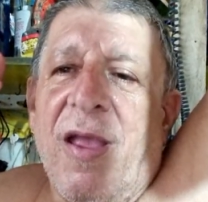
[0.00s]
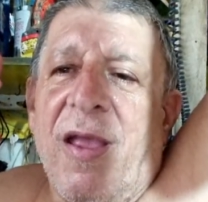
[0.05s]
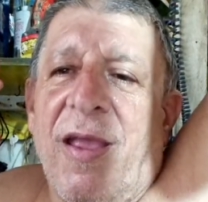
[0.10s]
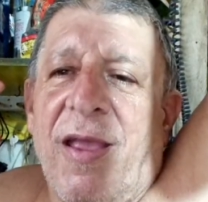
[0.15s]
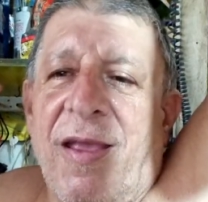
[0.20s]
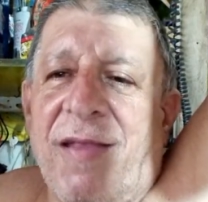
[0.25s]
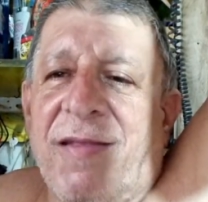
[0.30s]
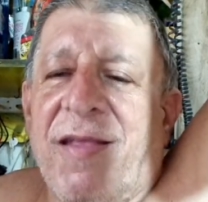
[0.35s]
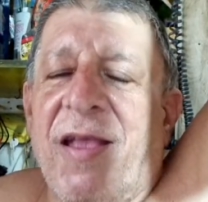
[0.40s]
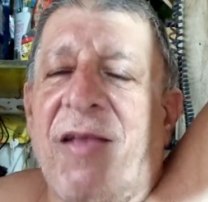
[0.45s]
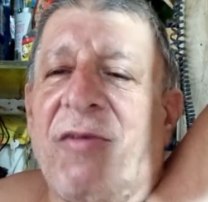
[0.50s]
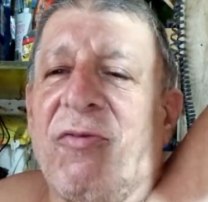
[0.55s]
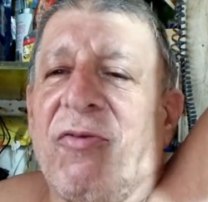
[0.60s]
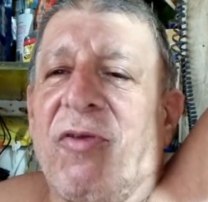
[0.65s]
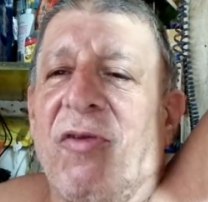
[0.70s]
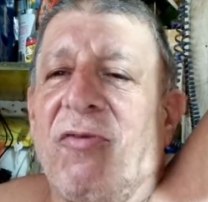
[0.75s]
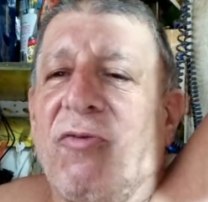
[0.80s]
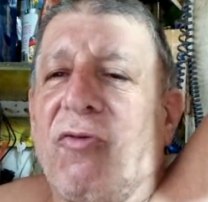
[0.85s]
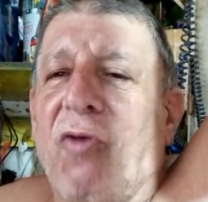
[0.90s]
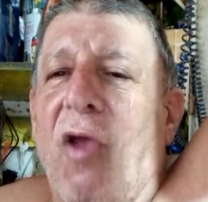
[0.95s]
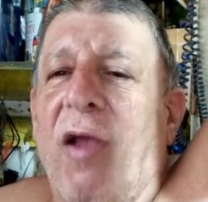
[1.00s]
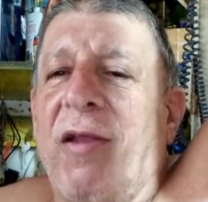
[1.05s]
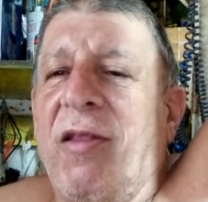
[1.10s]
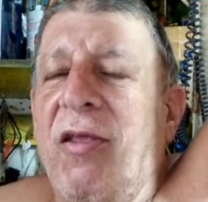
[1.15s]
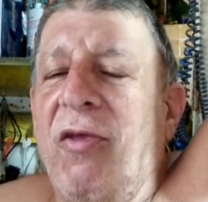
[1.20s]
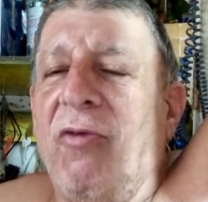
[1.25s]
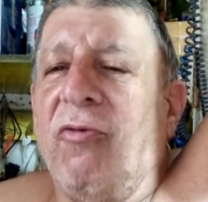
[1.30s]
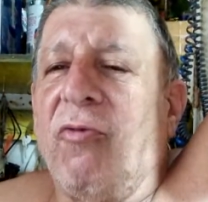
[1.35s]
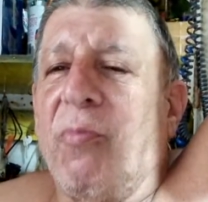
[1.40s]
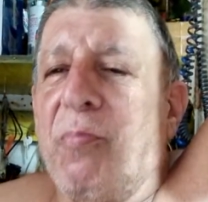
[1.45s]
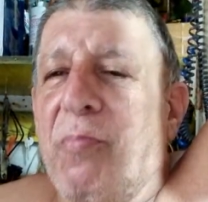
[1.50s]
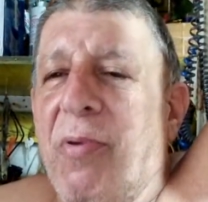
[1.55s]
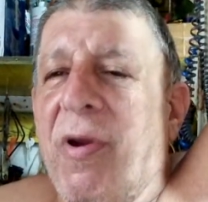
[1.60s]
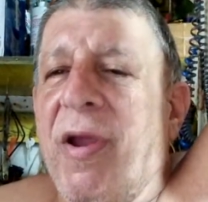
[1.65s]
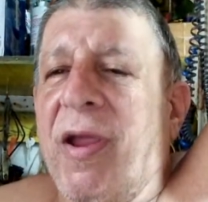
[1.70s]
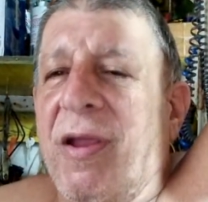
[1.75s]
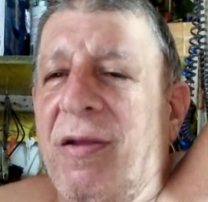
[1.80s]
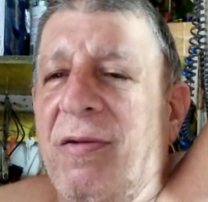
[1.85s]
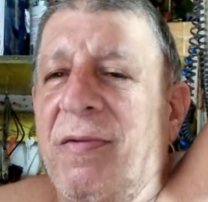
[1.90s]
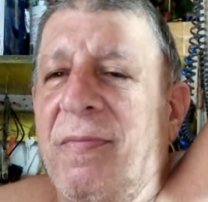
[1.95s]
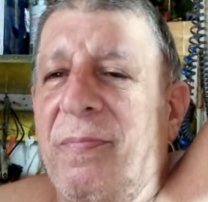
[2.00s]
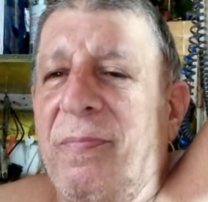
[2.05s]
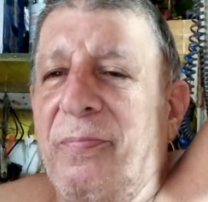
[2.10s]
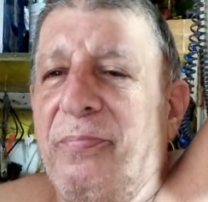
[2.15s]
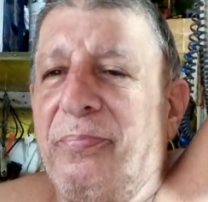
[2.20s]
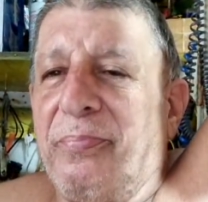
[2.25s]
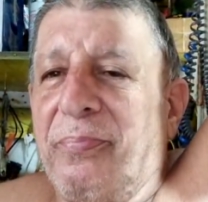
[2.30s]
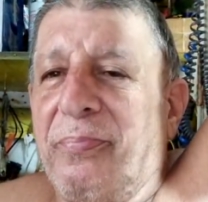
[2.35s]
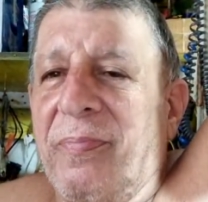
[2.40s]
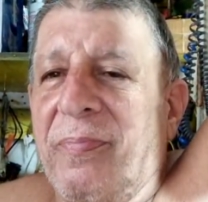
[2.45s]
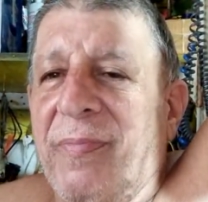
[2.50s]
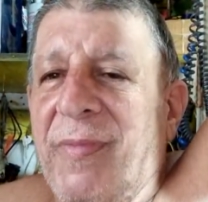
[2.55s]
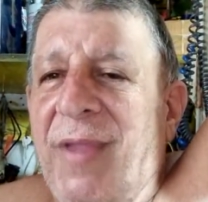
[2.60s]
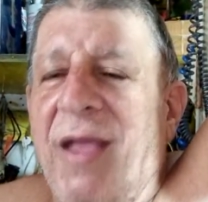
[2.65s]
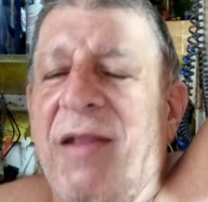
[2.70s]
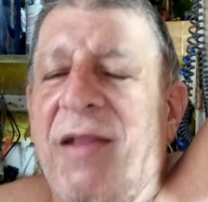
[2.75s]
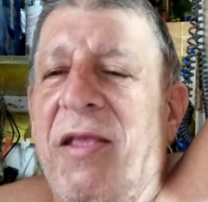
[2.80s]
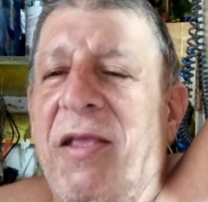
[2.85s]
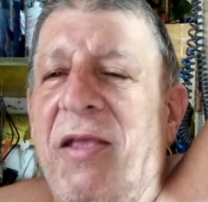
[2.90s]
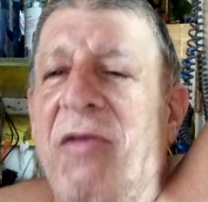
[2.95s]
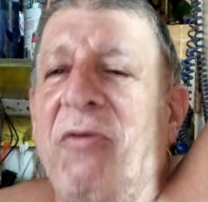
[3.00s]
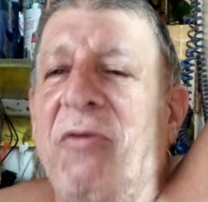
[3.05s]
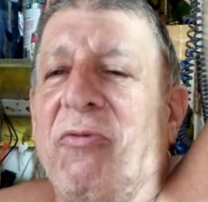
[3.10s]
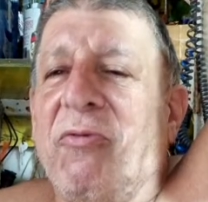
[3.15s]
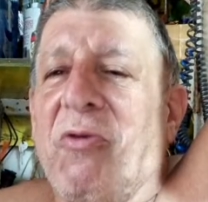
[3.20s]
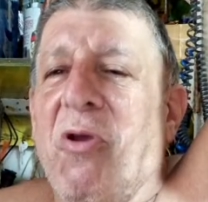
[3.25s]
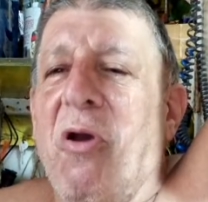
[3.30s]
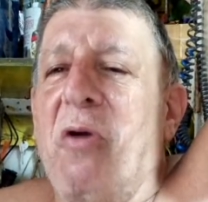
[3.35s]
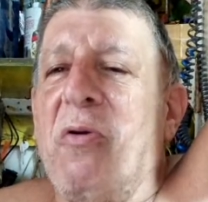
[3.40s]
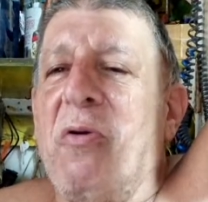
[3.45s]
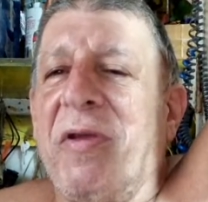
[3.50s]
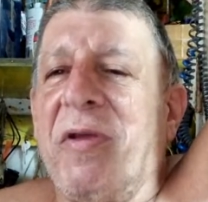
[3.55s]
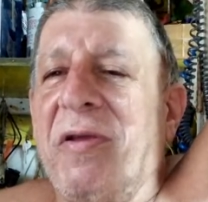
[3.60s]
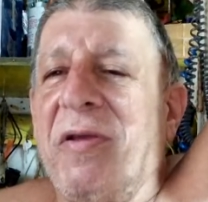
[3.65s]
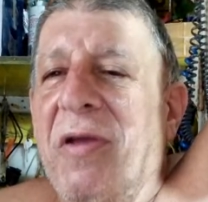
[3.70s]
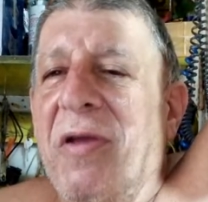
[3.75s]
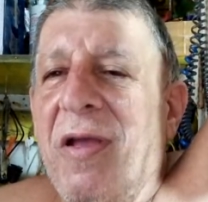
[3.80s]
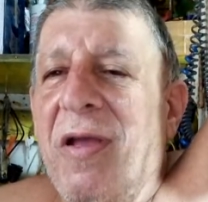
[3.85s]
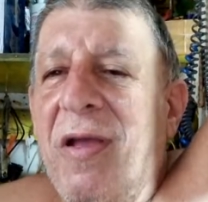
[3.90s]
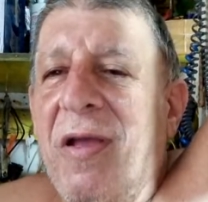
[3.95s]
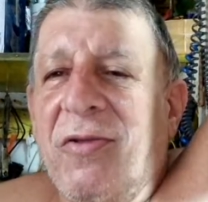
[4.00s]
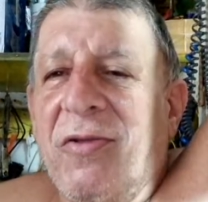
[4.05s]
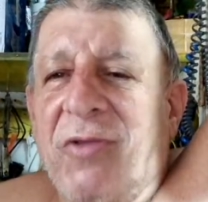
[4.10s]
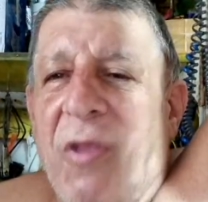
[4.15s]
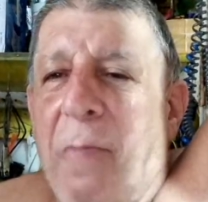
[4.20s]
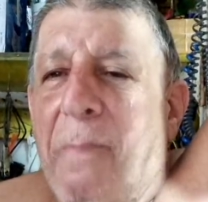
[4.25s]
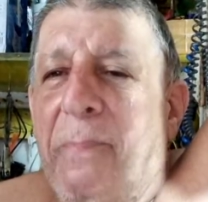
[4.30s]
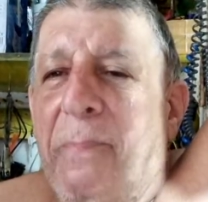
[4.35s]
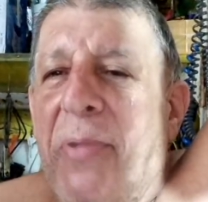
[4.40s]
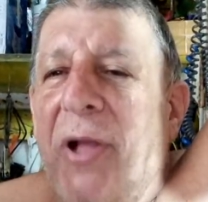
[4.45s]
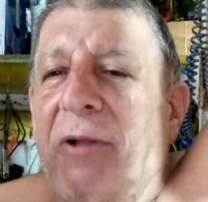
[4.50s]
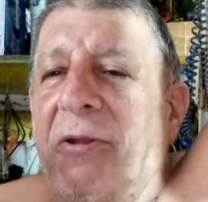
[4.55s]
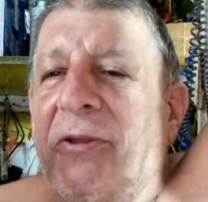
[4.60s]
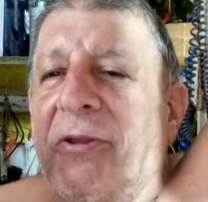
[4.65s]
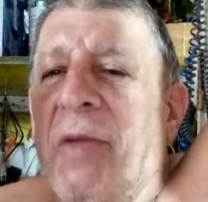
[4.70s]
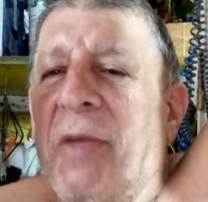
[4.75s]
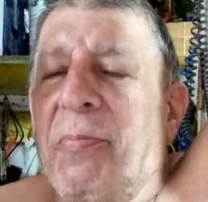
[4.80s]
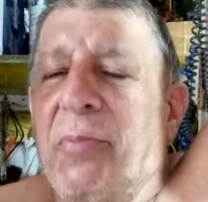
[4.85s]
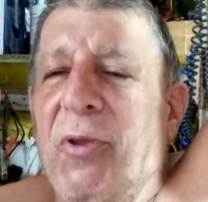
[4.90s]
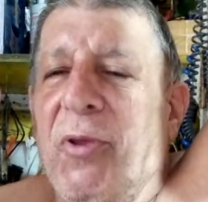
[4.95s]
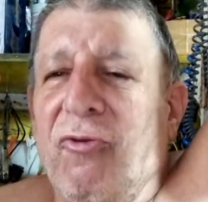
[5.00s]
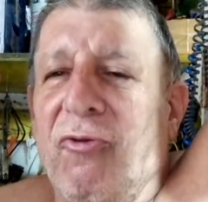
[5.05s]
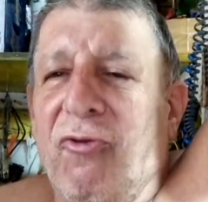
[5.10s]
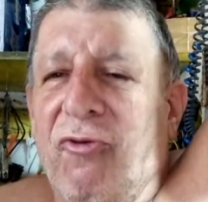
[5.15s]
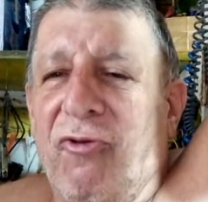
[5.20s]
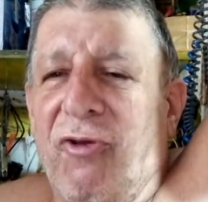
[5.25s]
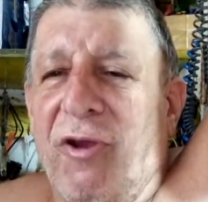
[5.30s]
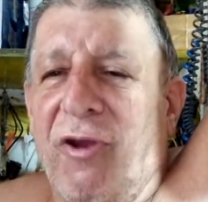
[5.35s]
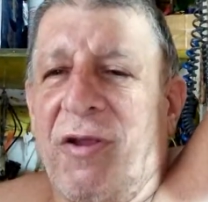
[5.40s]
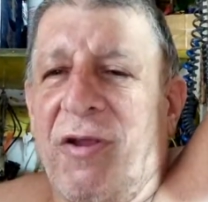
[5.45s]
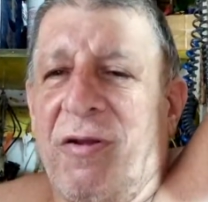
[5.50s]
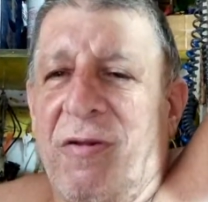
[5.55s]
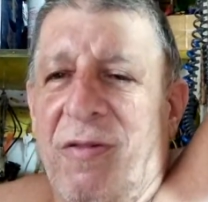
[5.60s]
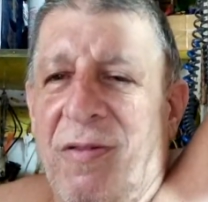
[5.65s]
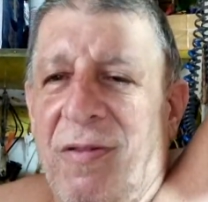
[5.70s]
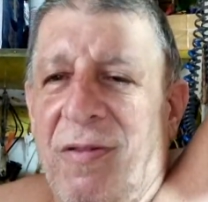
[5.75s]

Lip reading: He thinks inside his brain that he's going to build up his channel